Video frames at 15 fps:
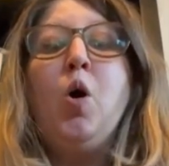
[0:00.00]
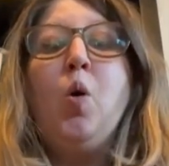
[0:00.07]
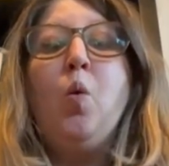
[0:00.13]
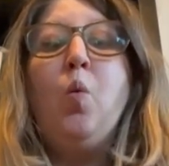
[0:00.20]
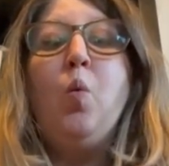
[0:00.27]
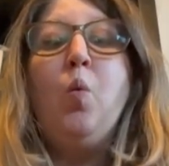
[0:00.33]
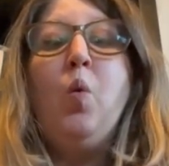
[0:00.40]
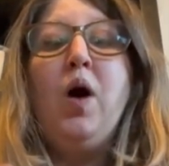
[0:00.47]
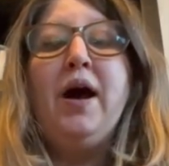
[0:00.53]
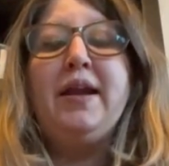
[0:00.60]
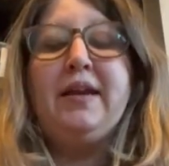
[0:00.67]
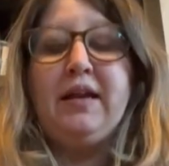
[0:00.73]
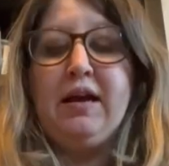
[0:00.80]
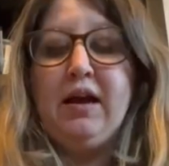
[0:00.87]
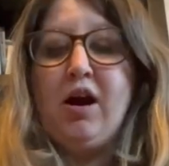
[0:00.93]

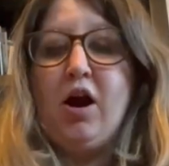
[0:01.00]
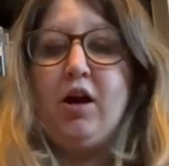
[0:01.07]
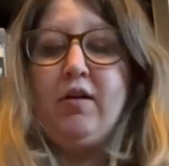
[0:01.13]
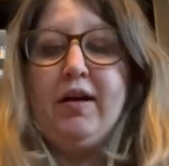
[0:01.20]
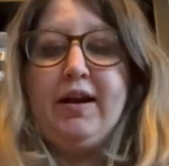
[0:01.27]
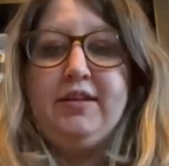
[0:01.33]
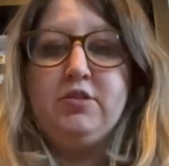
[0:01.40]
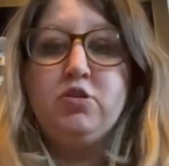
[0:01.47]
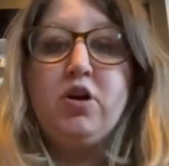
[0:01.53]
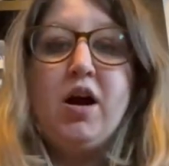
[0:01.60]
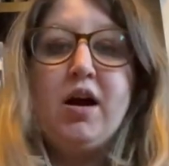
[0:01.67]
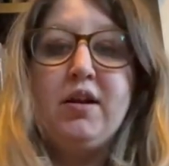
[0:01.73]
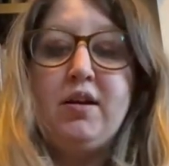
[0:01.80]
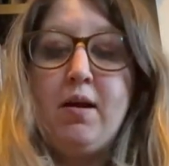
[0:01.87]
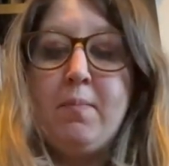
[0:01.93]
1. All right,
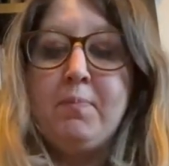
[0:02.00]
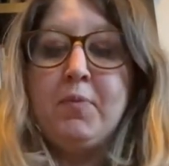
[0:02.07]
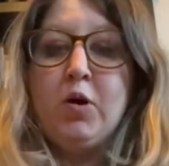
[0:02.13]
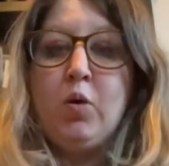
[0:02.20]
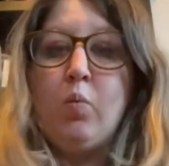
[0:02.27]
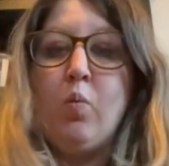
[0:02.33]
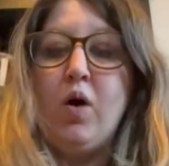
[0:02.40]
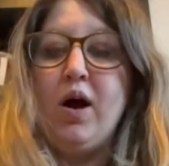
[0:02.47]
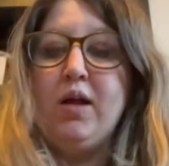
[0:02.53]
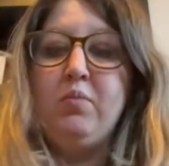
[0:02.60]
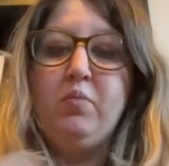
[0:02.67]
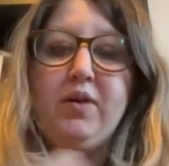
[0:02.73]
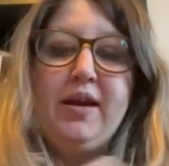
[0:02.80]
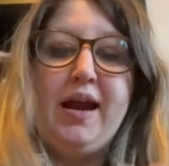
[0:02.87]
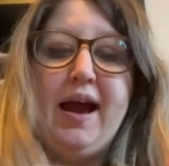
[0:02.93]
draw number 1,
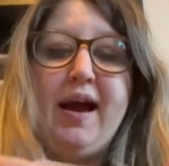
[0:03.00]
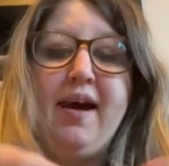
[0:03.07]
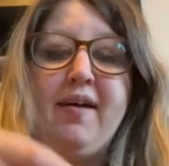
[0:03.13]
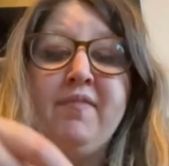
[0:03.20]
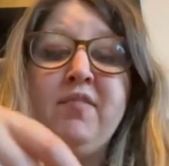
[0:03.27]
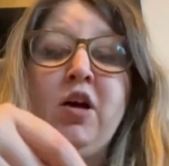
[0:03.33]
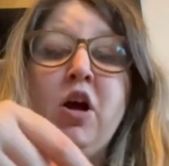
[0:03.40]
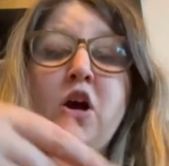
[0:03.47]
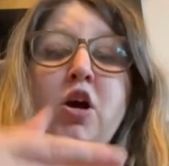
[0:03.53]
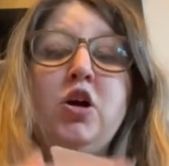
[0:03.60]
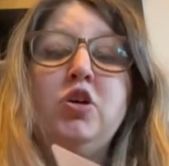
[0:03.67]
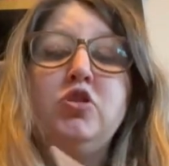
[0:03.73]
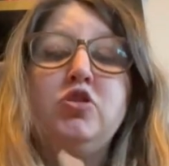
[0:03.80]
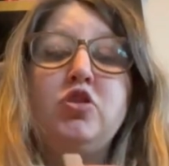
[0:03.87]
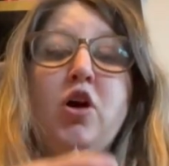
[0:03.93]
we have
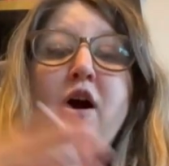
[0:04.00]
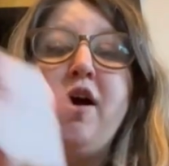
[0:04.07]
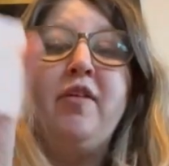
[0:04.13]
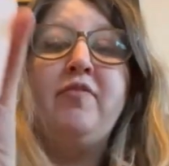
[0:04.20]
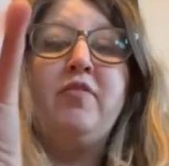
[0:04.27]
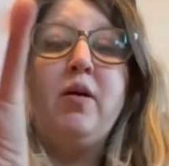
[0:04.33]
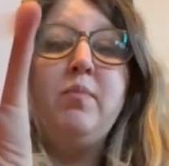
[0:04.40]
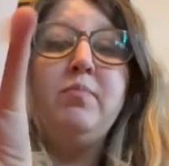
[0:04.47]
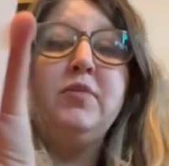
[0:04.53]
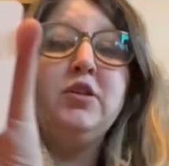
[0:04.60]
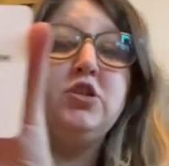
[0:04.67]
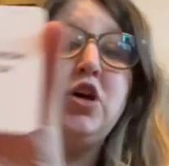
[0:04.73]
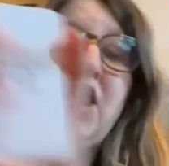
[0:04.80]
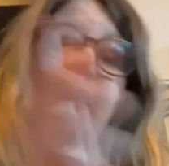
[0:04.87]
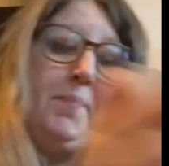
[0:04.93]
draw from the
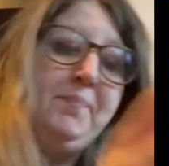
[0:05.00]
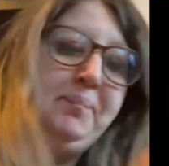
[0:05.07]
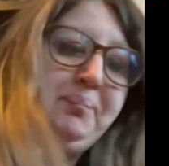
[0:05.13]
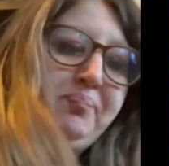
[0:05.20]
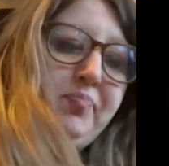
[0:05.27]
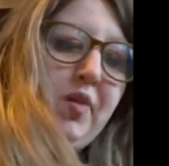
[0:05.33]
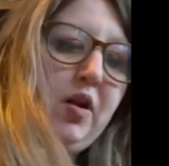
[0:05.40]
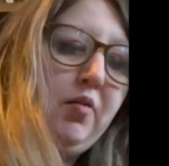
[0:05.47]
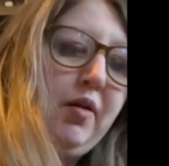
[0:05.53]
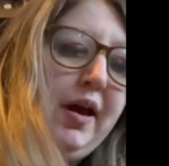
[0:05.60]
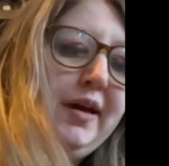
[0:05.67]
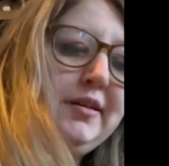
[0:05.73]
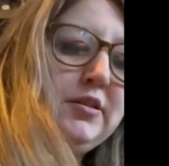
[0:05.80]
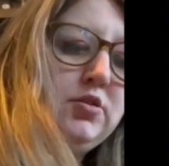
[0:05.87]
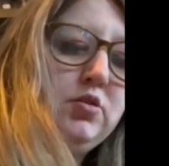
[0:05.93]
top.
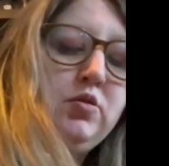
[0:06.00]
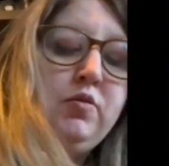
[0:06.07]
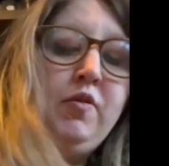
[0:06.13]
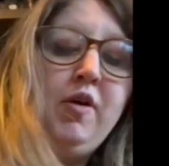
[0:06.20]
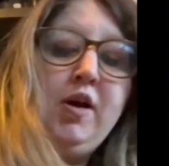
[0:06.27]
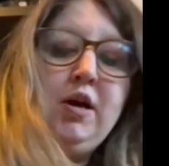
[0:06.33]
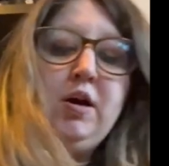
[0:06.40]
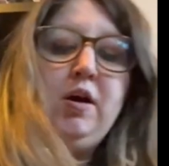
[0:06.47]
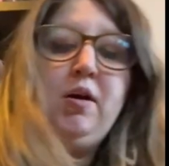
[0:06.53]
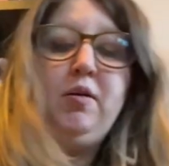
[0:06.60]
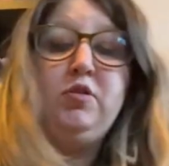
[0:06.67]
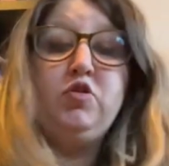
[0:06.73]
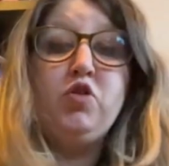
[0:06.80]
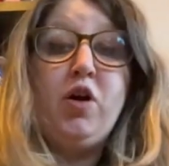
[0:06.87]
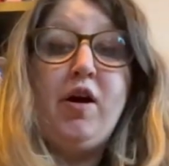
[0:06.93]
Okay, so
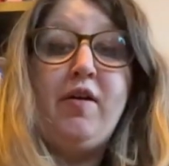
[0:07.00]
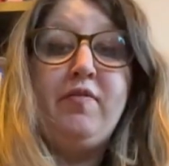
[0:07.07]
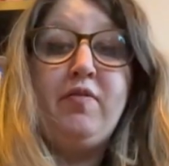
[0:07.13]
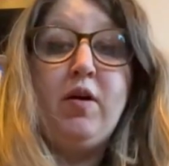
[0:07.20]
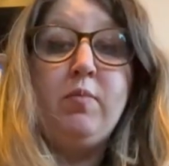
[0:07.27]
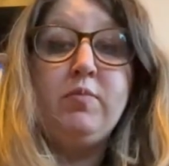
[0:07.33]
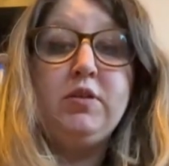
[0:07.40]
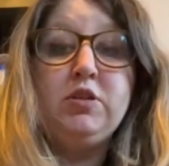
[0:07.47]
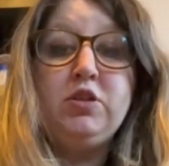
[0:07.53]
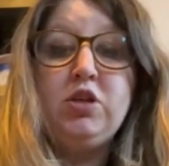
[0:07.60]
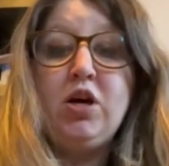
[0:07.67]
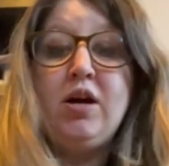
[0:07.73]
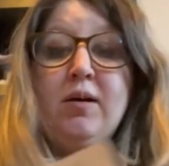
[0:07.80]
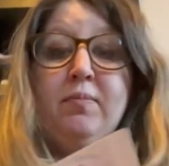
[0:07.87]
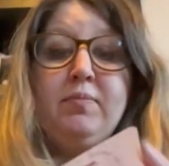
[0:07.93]
draw from the
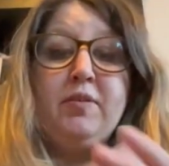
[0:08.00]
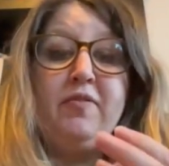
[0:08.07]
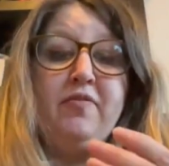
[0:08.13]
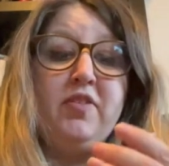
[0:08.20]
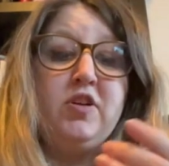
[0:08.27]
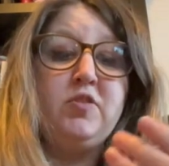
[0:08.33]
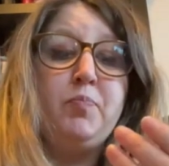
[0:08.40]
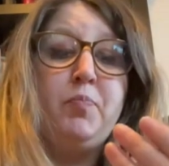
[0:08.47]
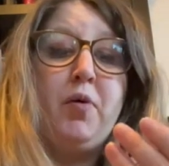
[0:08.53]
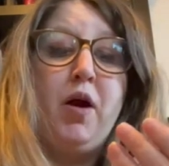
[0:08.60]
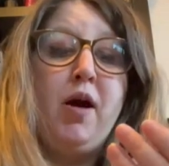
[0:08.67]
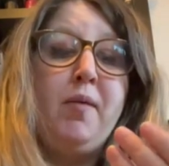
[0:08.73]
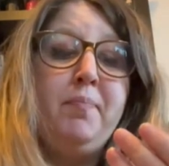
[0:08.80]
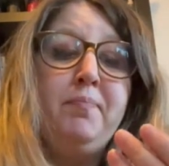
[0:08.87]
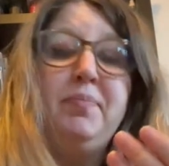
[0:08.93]
top, the first
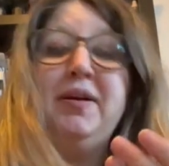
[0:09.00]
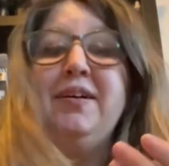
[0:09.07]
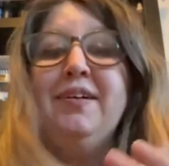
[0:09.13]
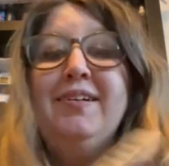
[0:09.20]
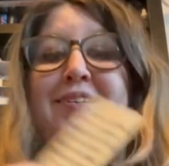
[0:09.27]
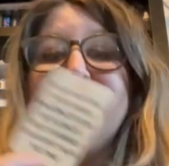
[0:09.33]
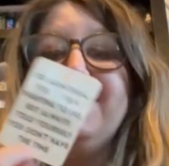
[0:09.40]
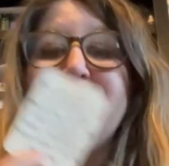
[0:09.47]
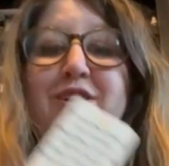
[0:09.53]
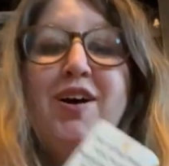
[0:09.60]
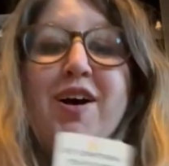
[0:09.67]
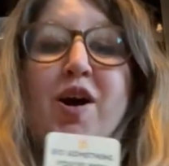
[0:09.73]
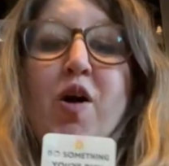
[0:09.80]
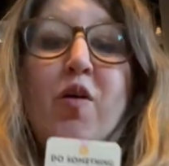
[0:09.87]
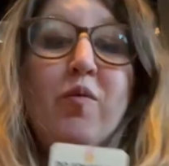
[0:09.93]
prop.
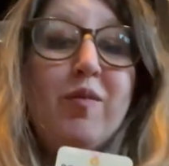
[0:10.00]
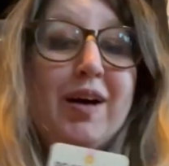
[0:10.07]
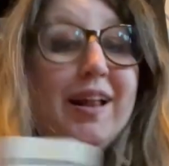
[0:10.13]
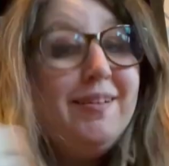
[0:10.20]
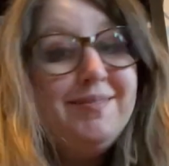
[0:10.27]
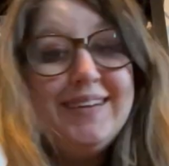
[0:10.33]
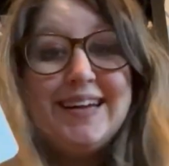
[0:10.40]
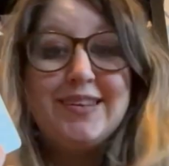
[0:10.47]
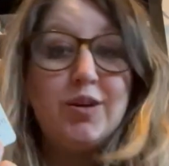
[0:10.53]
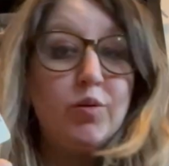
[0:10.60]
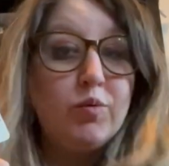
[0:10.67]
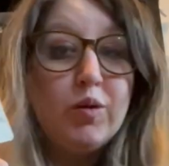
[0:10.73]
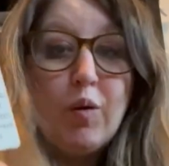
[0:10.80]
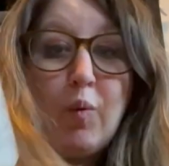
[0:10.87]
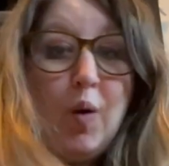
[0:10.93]
Well, it's a
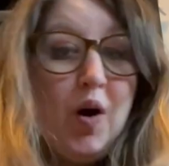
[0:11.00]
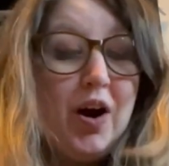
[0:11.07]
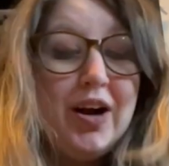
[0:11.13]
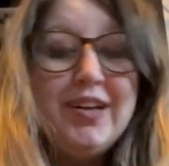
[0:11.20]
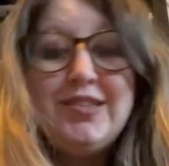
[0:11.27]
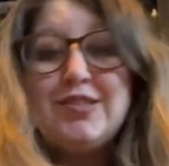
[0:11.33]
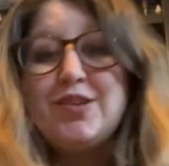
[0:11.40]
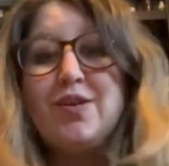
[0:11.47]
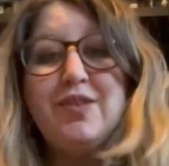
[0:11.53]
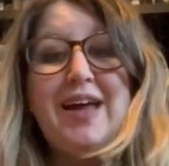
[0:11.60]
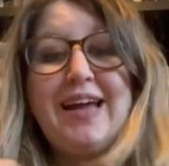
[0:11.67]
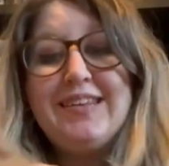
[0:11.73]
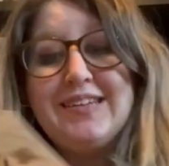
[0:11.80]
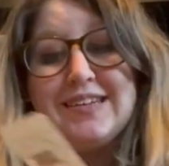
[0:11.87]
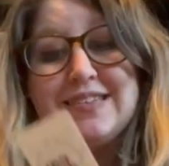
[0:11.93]
reward, so
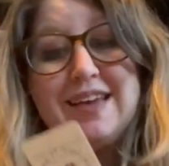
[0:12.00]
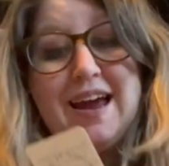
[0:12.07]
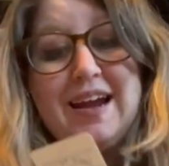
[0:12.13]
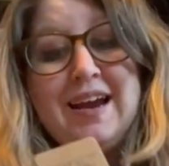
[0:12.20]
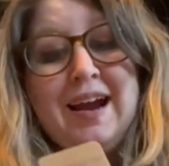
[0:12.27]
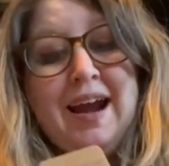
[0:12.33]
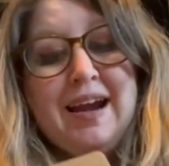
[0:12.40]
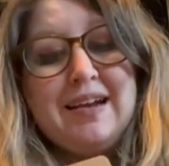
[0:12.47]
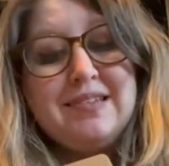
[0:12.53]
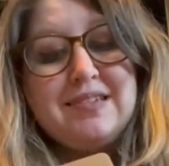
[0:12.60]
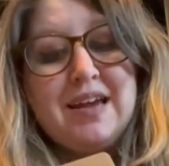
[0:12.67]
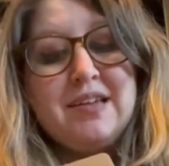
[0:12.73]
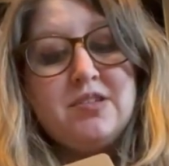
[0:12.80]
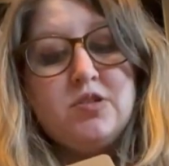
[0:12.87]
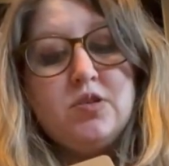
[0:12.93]
that's exciting, and it
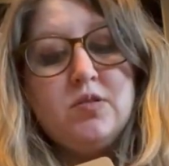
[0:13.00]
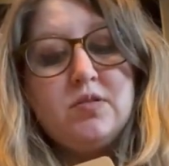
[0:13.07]
says do